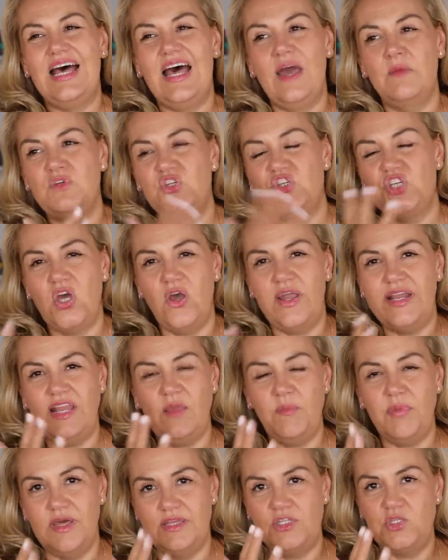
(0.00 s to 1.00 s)
I'm
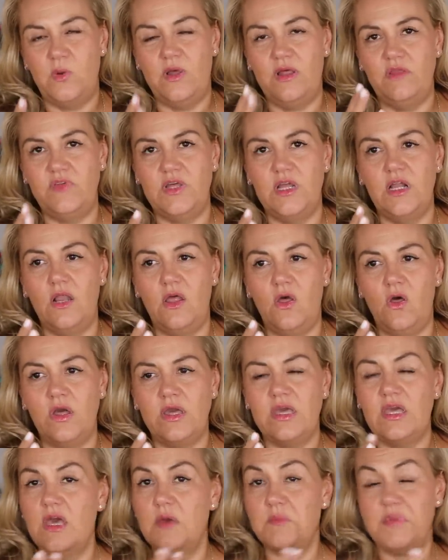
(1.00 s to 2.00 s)
shiny by 12
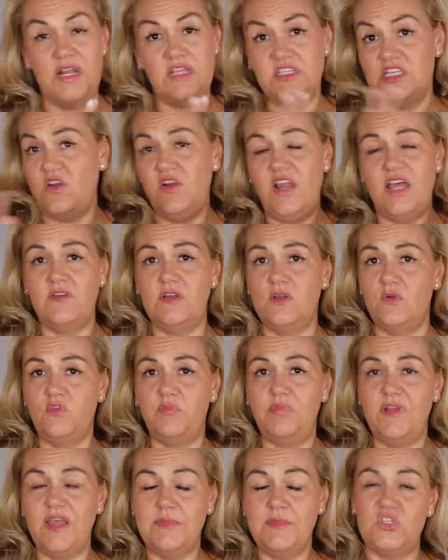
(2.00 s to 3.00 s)
o'clock, but I don't have a lot
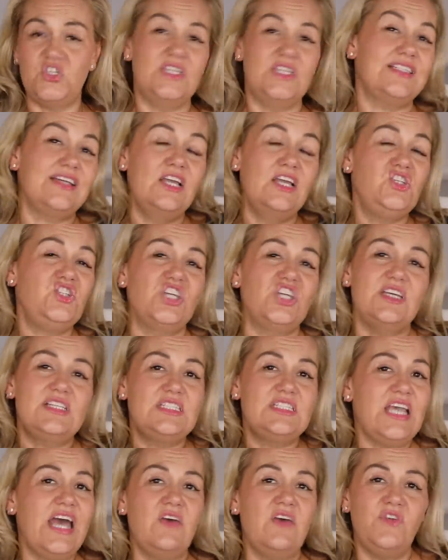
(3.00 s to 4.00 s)
of blemishes, I
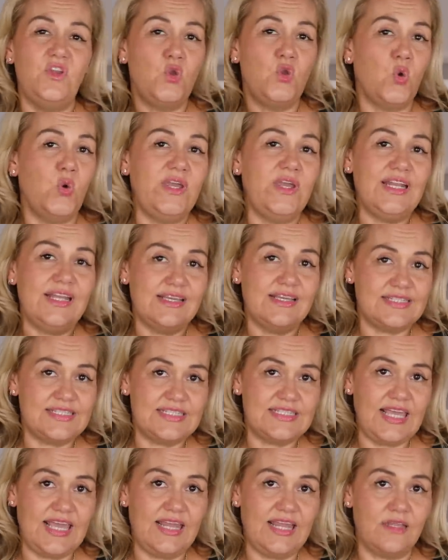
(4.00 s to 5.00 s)
just have an oilier
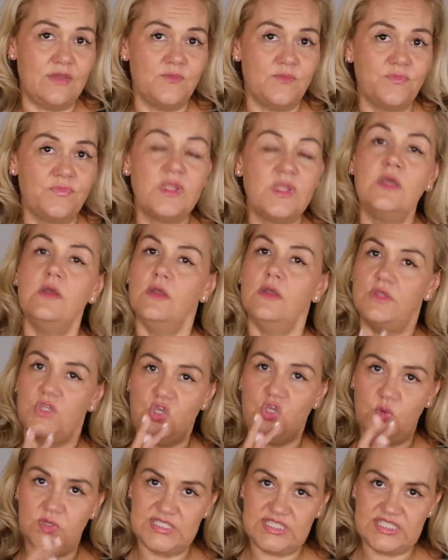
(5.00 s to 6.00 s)
skin, then
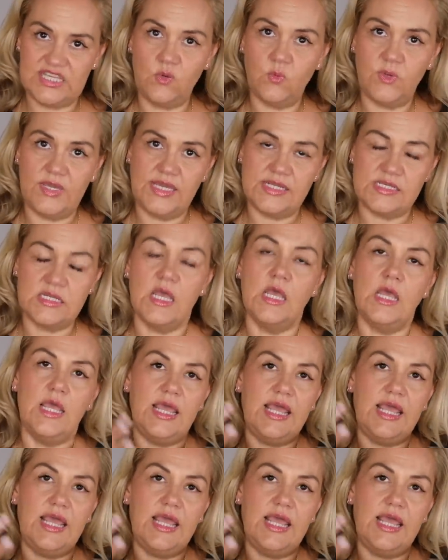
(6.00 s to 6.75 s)
you are Seaweed.